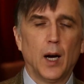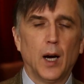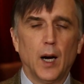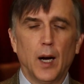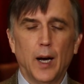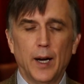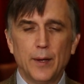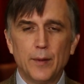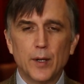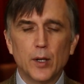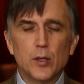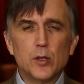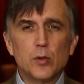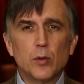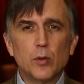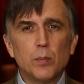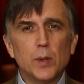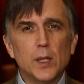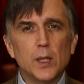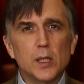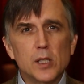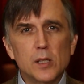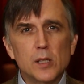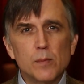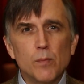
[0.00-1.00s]
And those
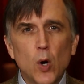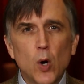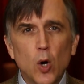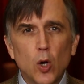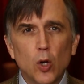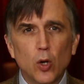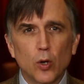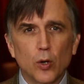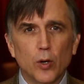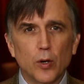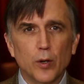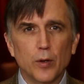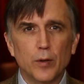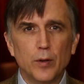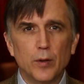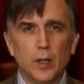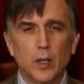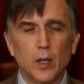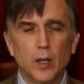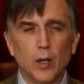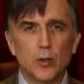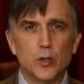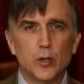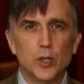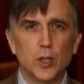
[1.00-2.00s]
would be smaller
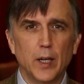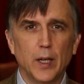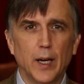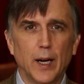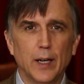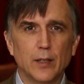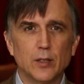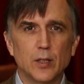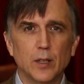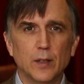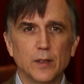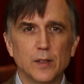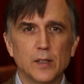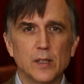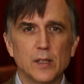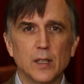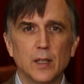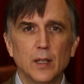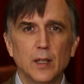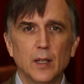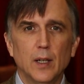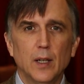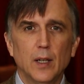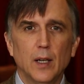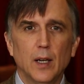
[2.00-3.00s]
negotiations